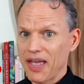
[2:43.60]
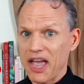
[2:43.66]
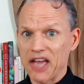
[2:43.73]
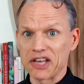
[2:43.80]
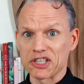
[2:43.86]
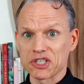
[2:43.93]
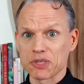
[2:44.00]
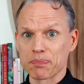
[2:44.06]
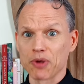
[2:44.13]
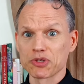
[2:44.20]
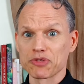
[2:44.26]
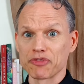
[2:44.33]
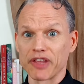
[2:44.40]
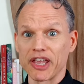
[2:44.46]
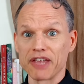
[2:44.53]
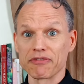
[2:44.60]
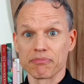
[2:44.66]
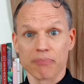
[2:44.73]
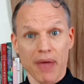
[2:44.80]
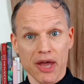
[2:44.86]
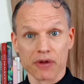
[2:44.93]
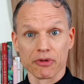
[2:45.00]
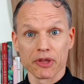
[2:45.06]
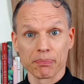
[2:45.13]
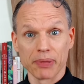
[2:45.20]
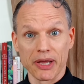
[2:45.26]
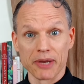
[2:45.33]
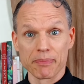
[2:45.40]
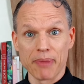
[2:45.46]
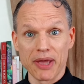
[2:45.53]
and it's supposedly even better with a
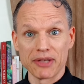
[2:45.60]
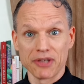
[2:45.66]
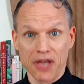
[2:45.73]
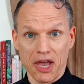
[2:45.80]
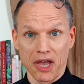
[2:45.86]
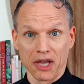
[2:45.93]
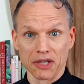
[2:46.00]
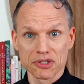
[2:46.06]
plate of beignets.